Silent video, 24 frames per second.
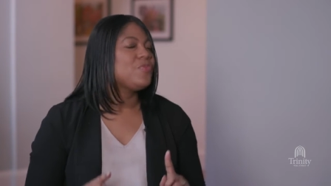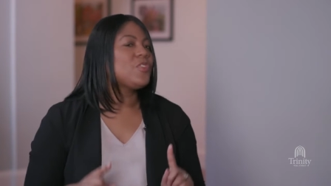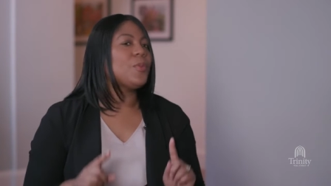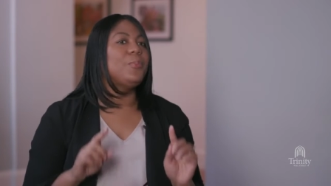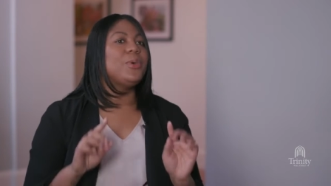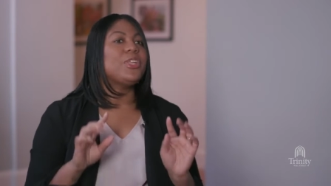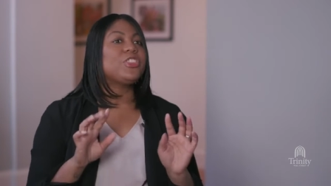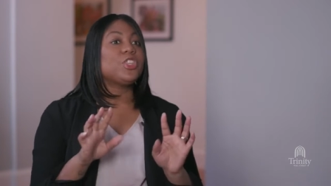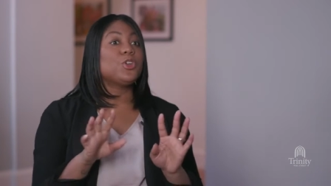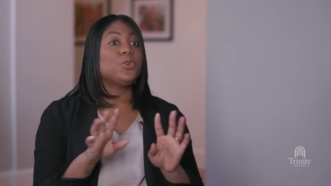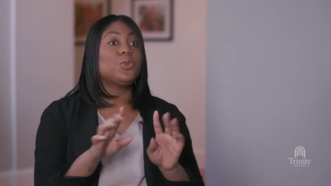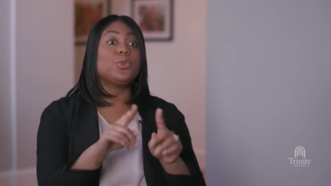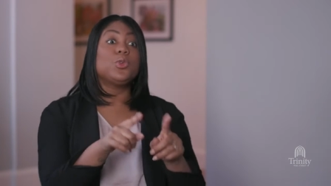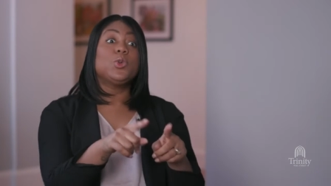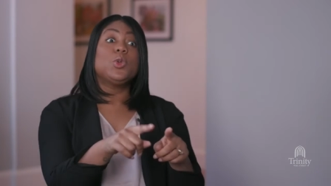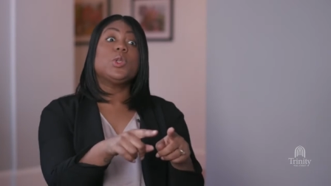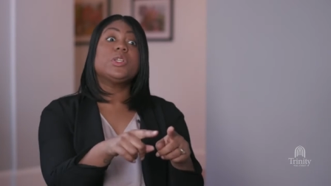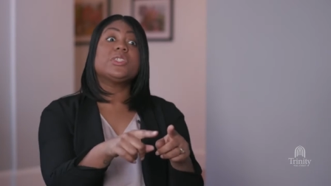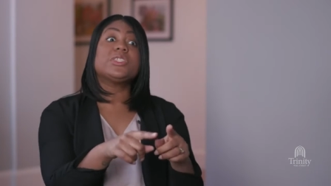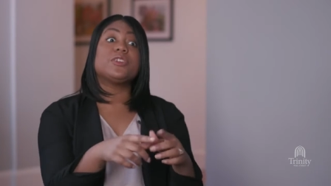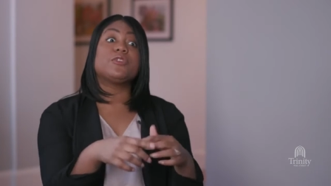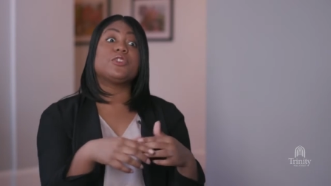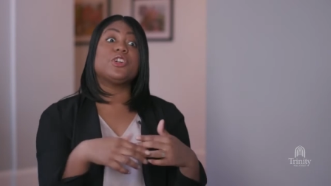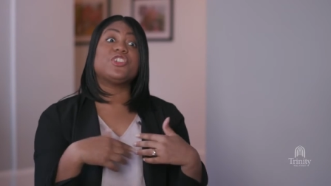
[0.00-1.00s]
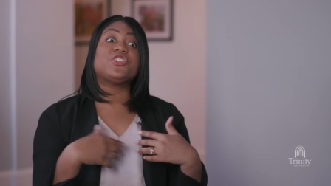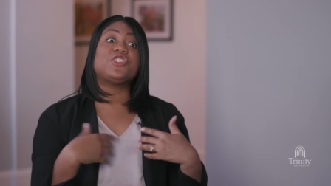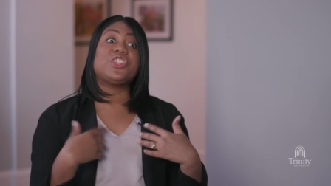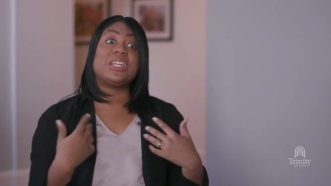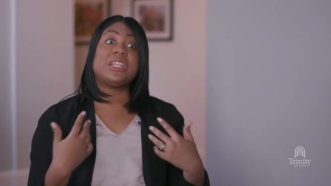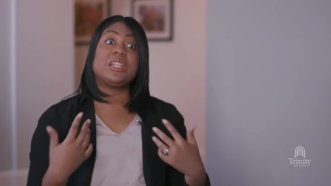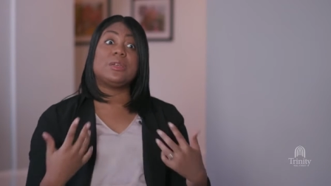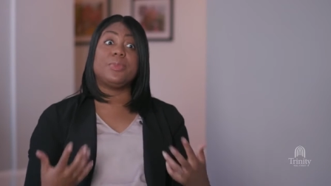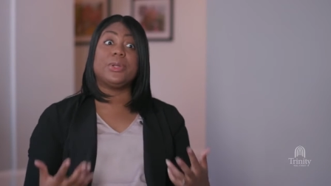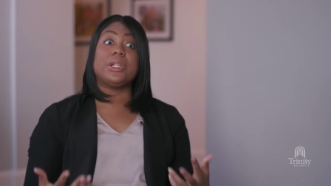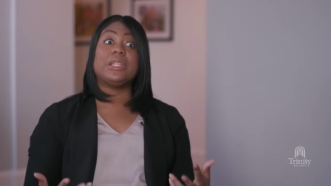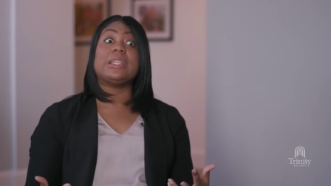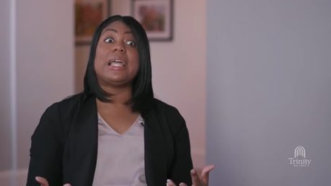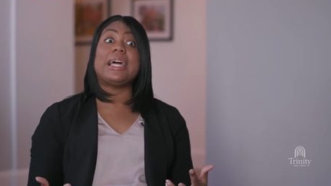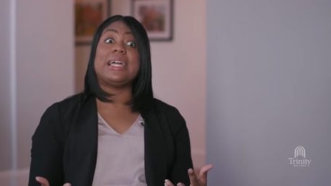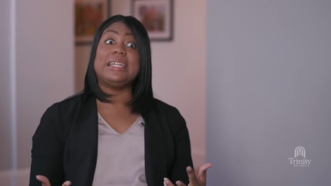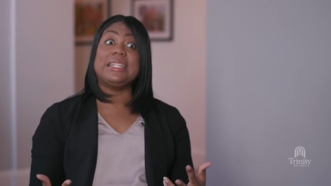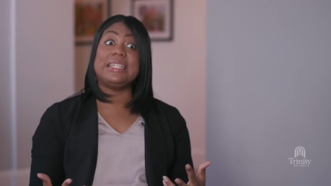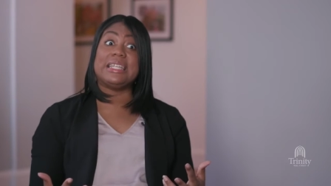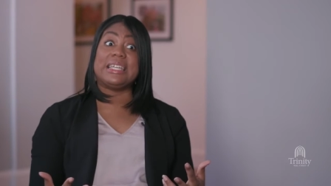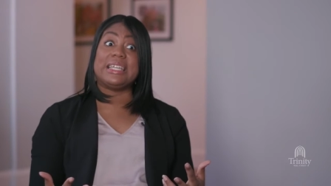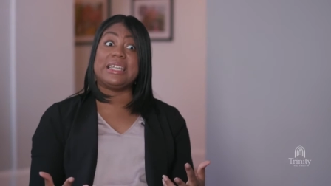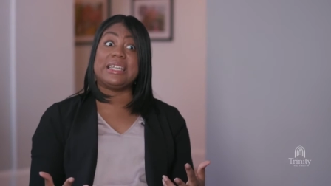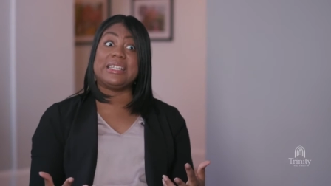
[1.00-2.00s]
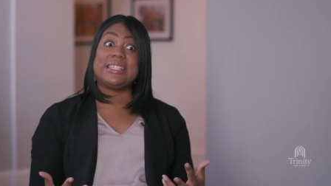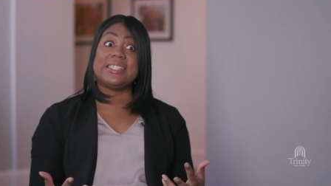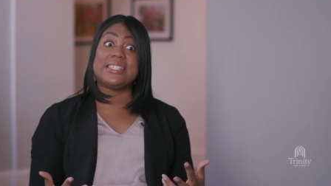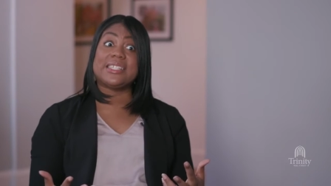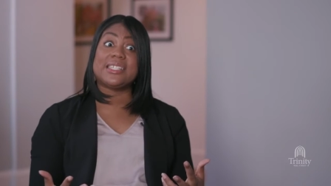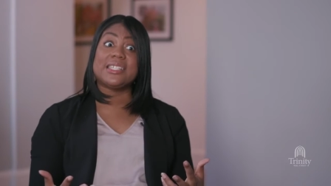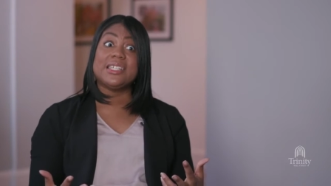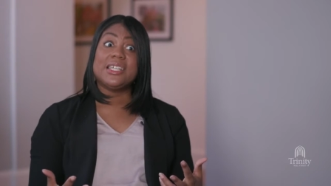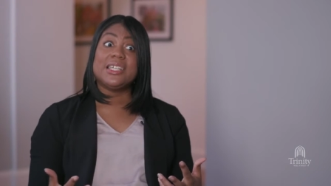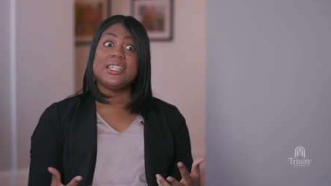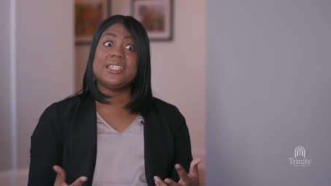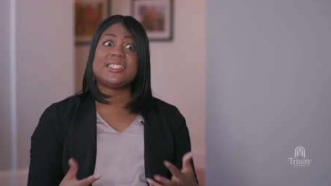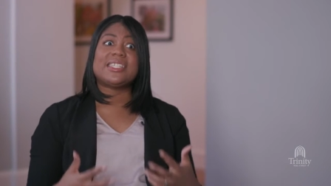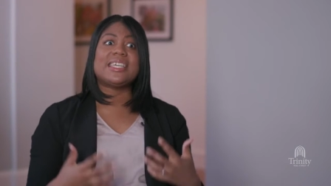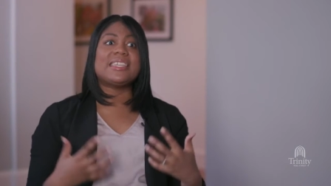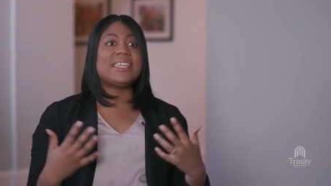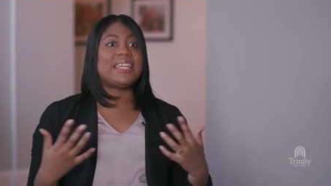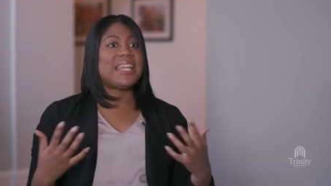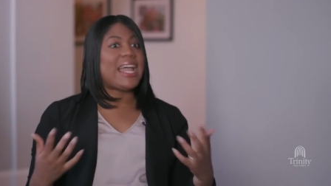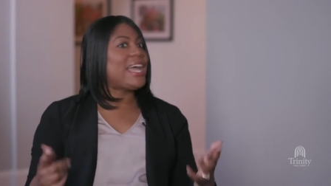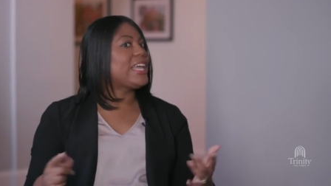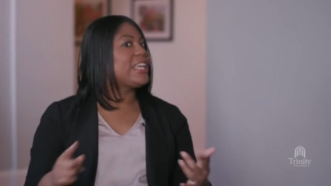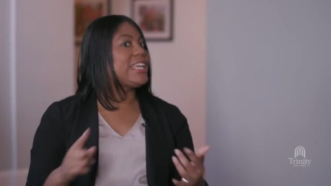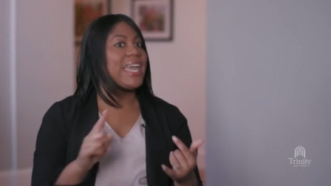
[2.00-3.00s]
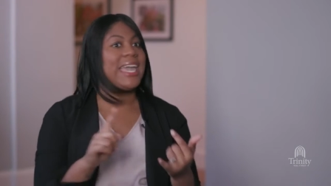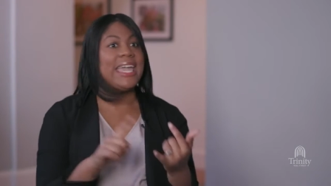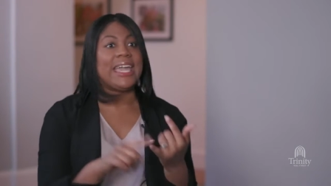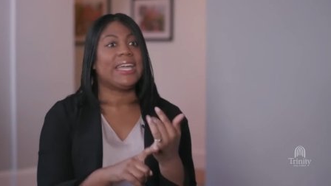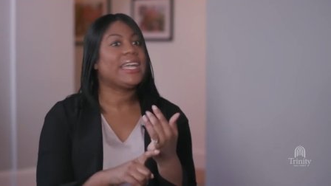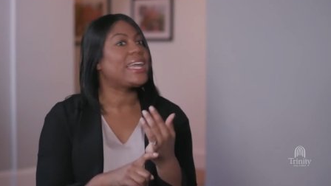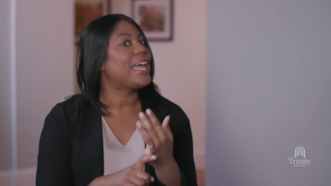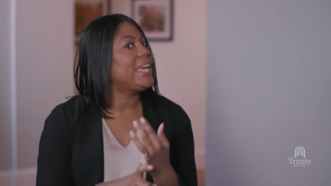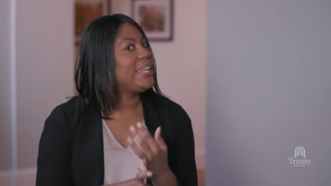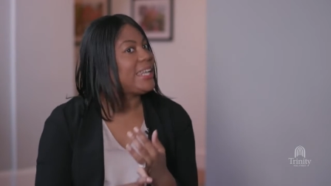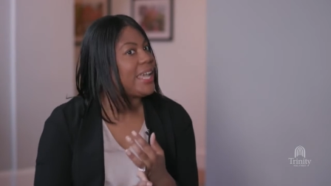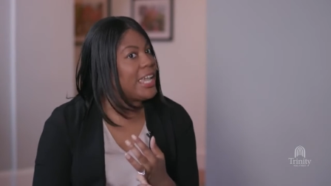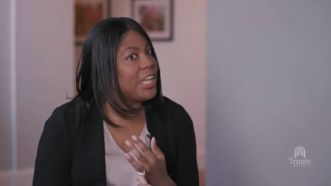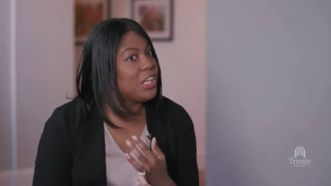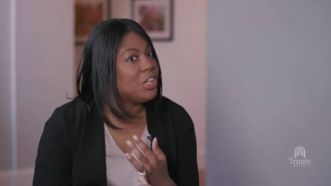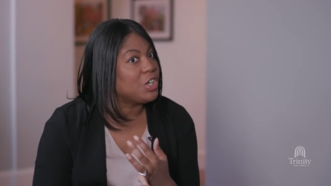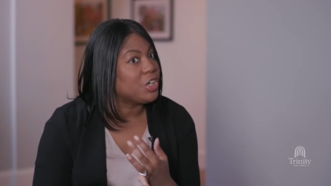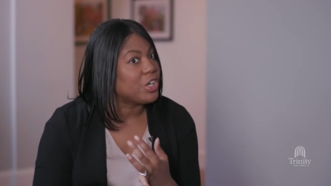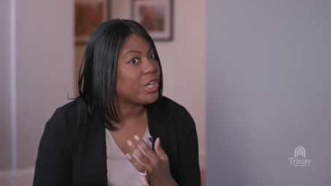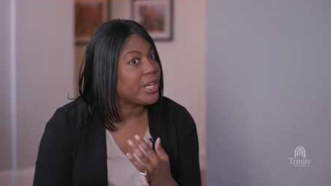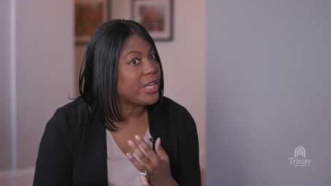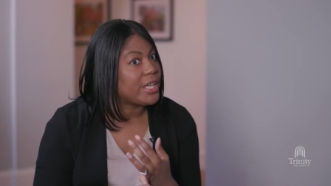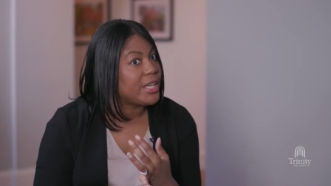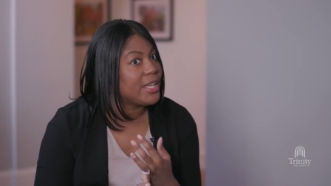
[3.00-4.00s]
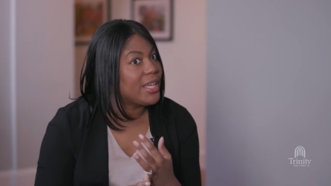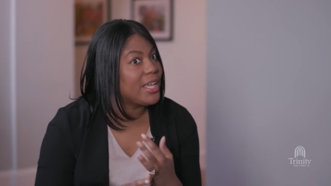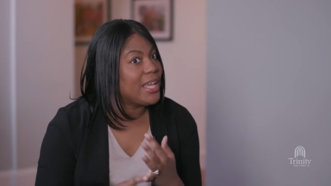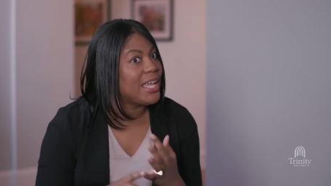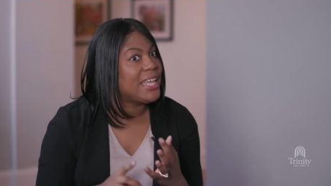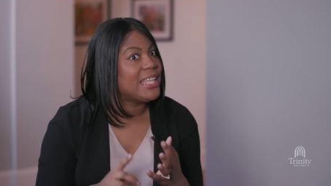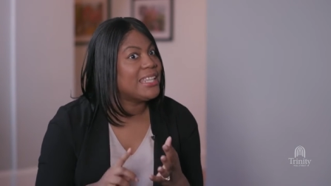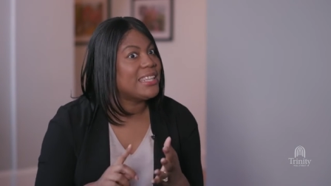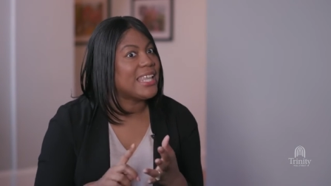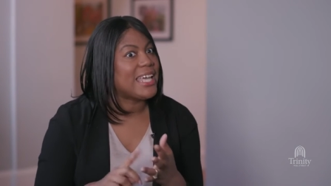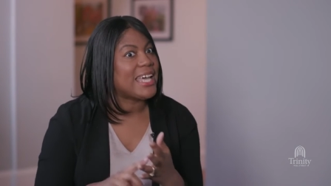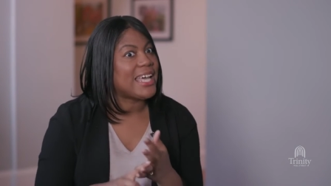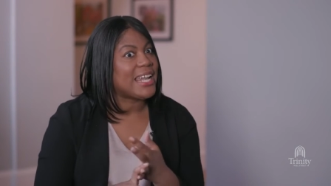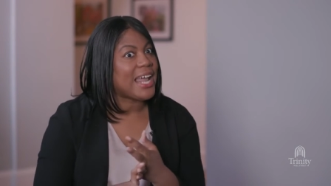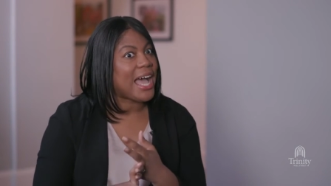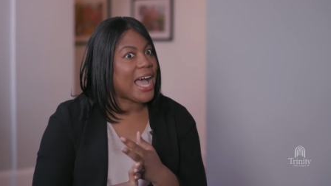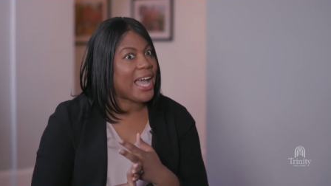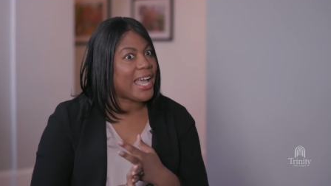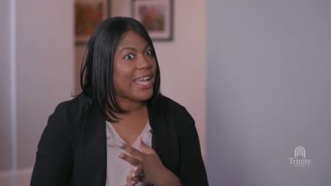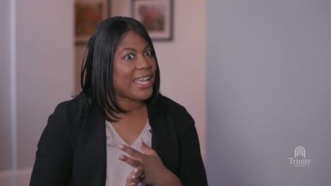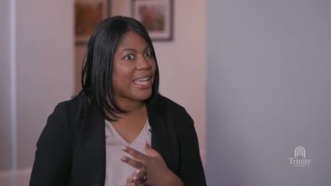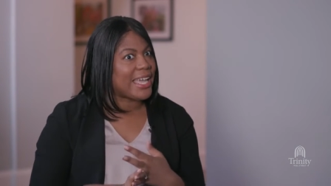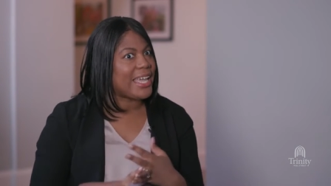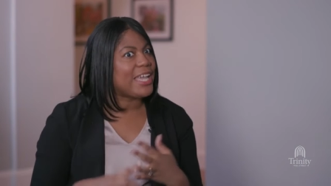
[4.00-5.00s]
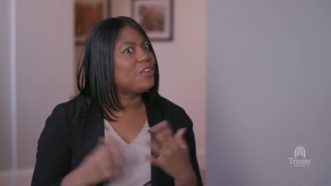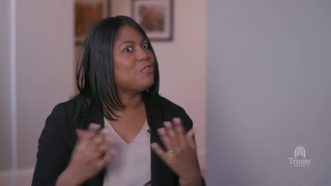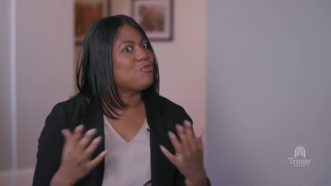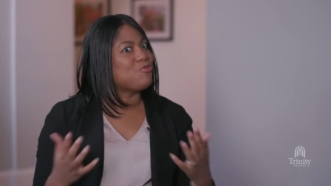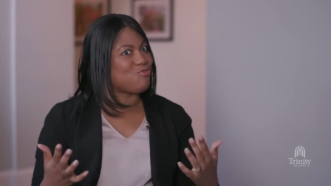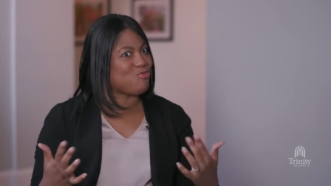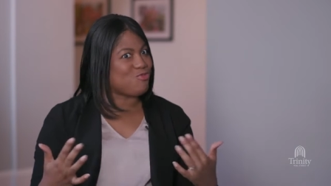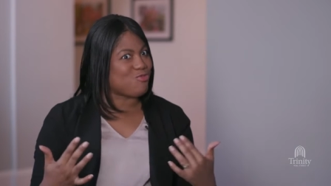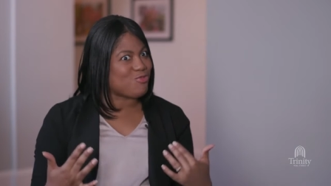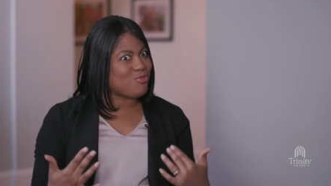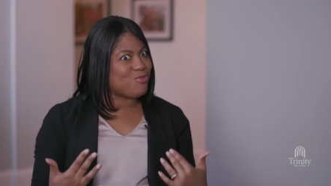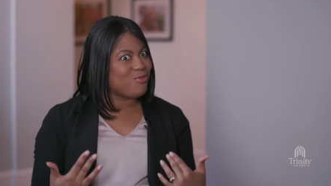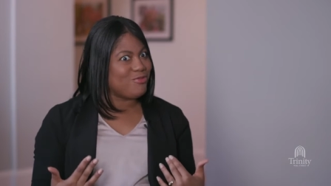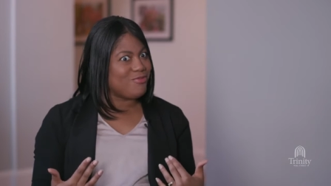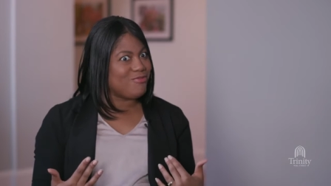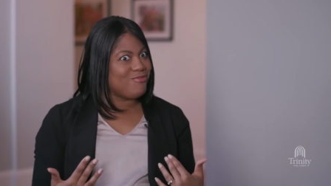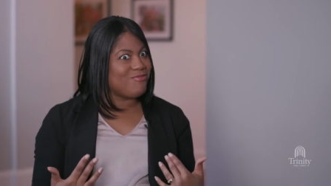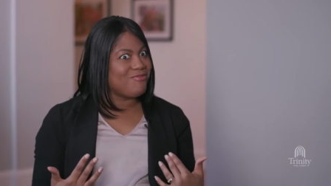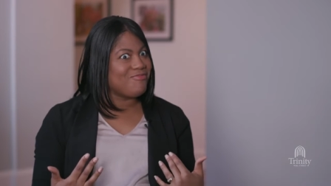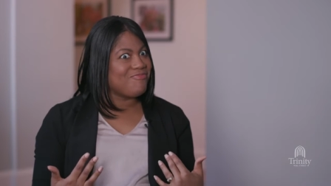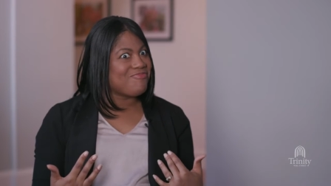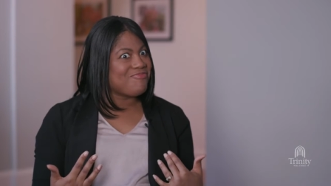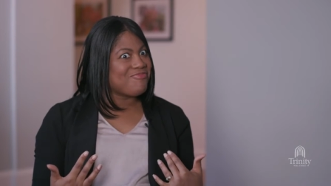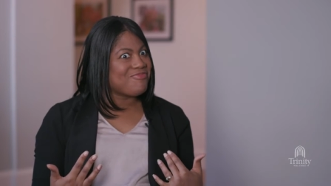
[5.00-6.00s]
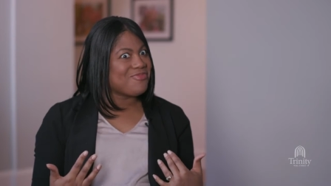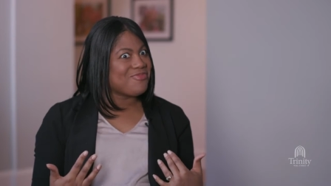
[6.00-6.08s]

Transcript: But the rules of Christianity politeness say that I can't get angry mm-hmm. and that I can't. Right.